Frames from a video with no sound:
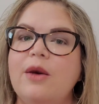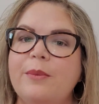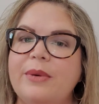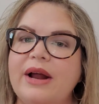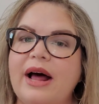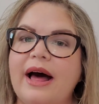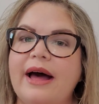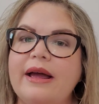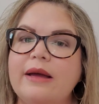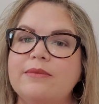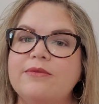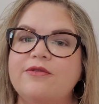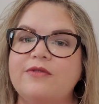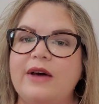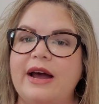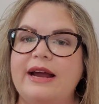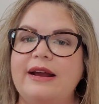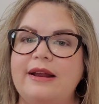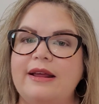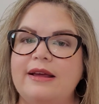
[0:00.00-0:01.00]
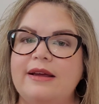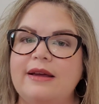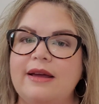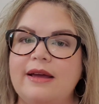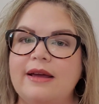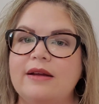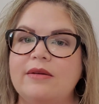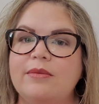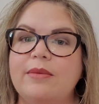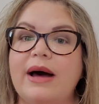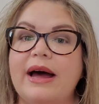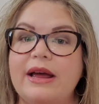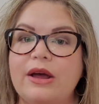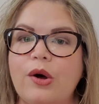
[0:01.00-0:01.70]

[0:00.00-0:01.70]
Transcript: But I am finding in my